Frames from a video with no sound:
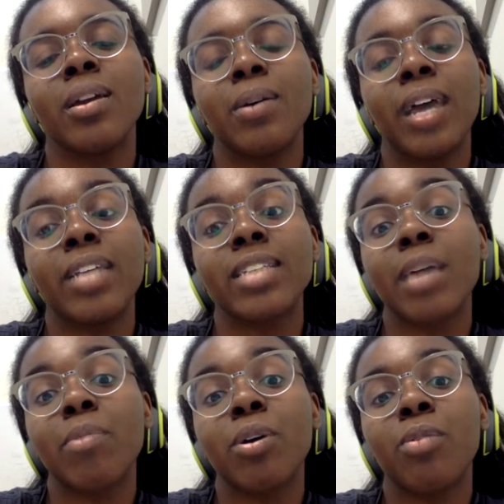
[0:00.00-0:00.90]
get a
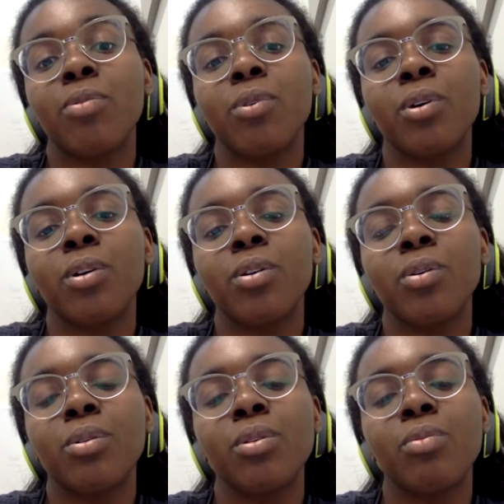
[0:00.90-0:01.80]
scapegoat for
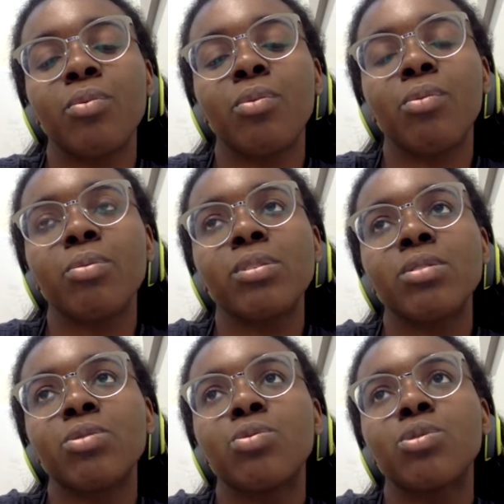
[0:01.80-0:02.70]

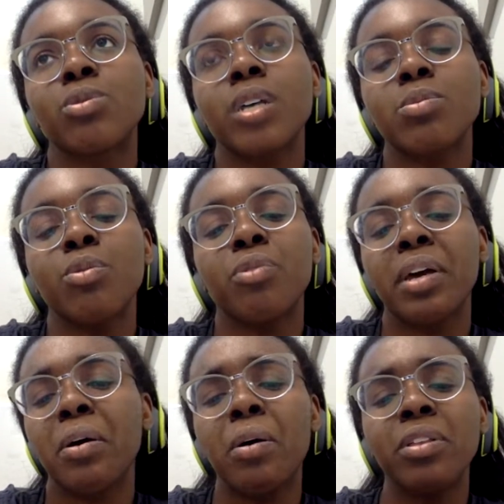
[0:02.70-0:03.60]
who was responsible for
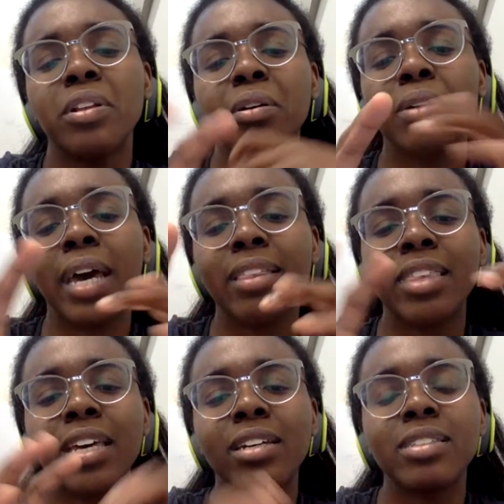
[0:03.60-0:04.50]
like all the little like
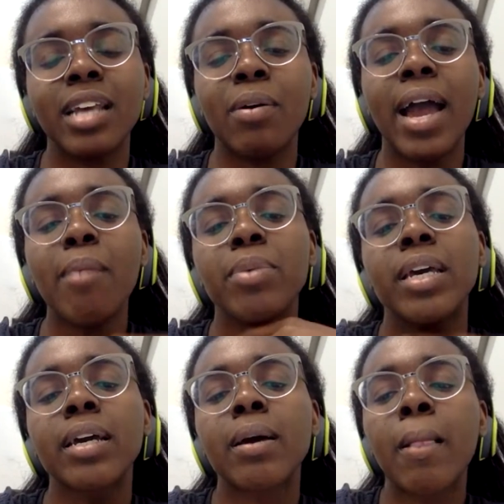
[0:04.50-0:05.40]
things that were
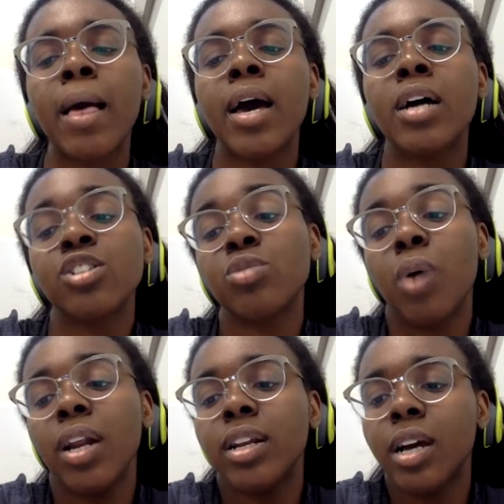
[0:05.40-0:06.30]
happening, she
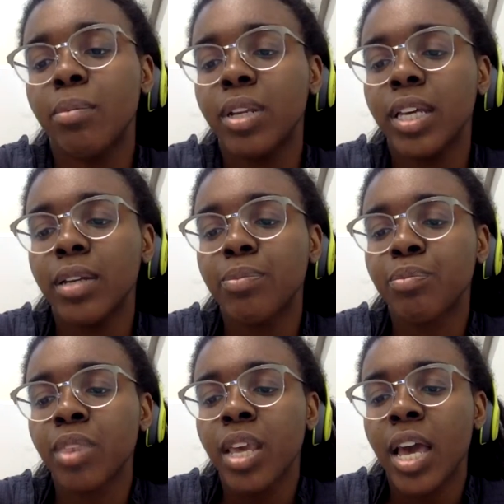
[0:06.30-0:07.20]
wanted to come clean
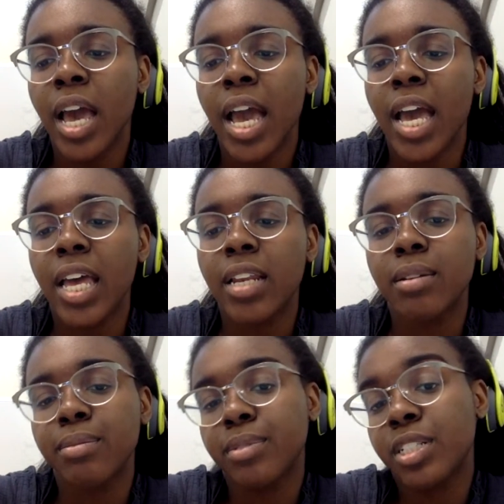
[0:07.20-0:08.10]

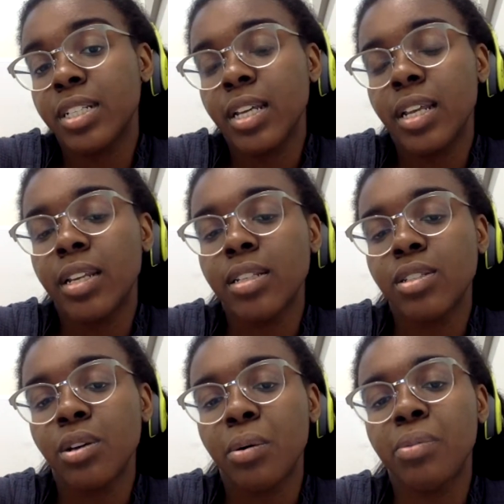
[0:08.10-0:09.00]
and she didn't.
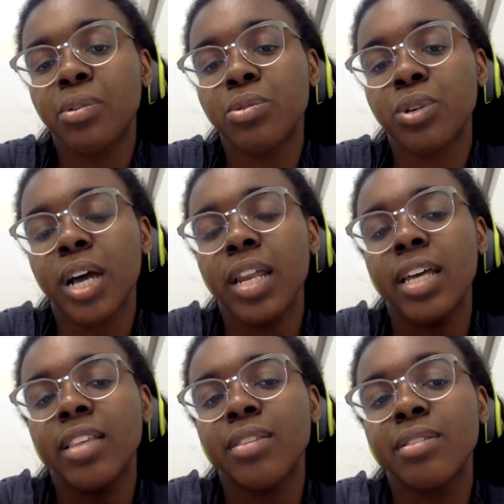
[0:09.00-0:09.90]
So those are kind of like